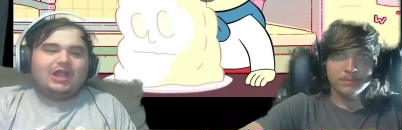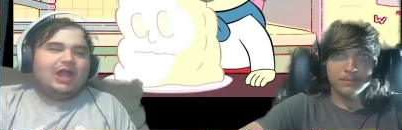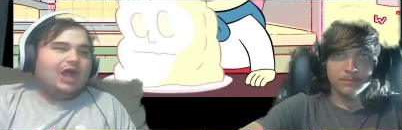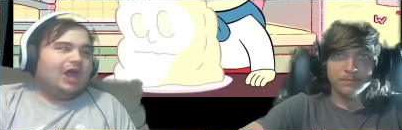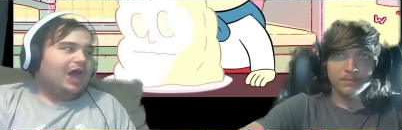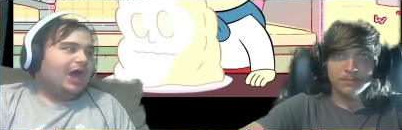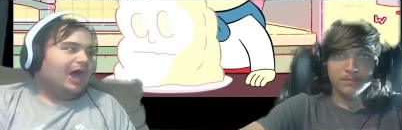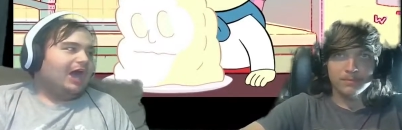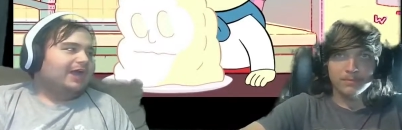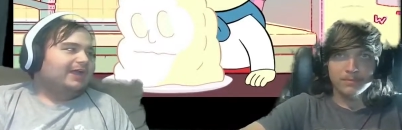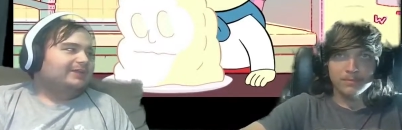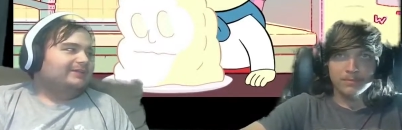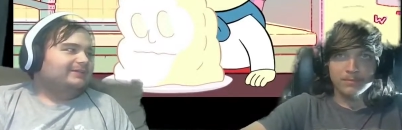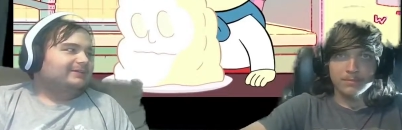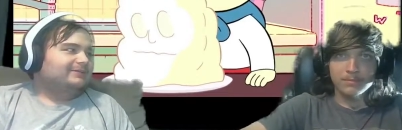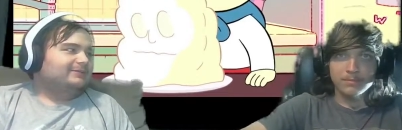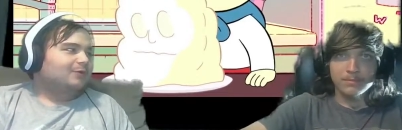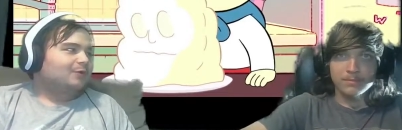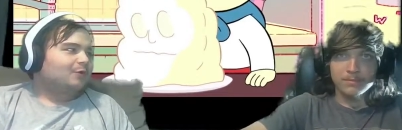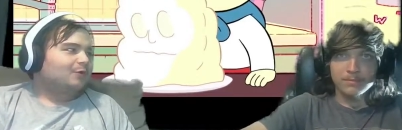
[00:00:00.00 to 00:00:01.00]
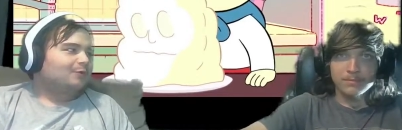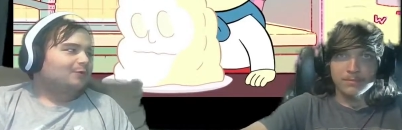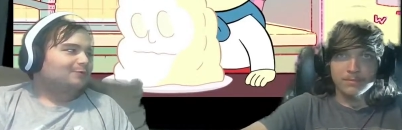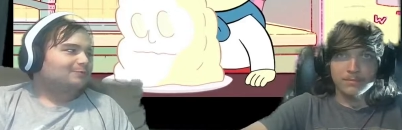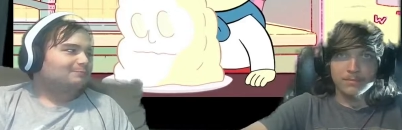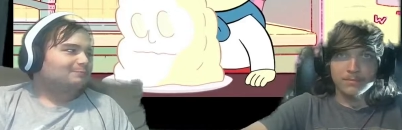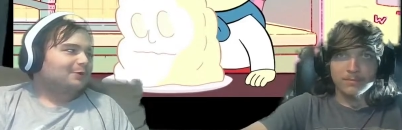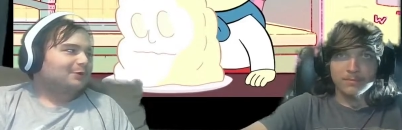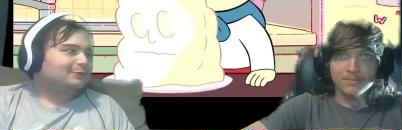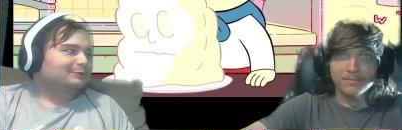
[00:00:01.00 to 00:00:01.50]
Speaker 1: I can
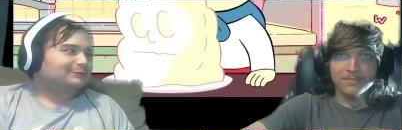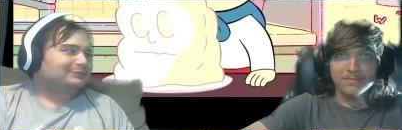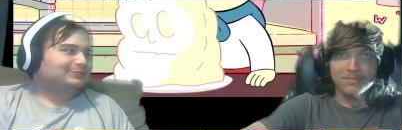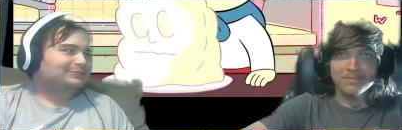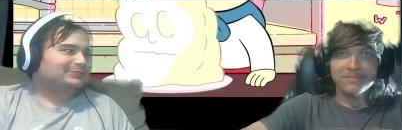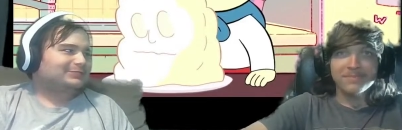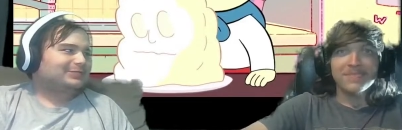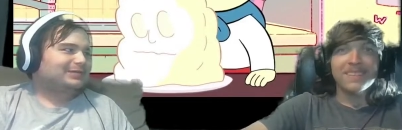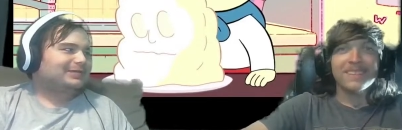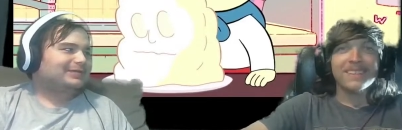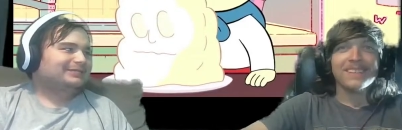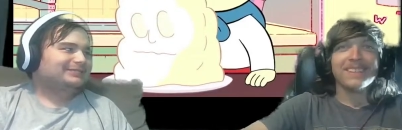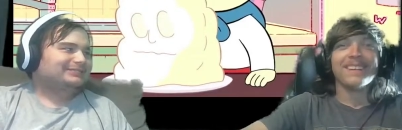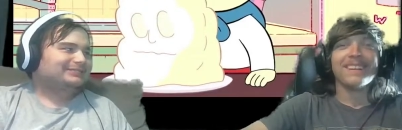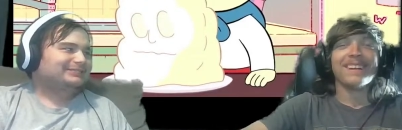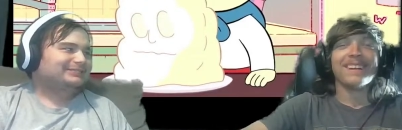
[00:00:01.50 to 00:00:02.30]
almost taste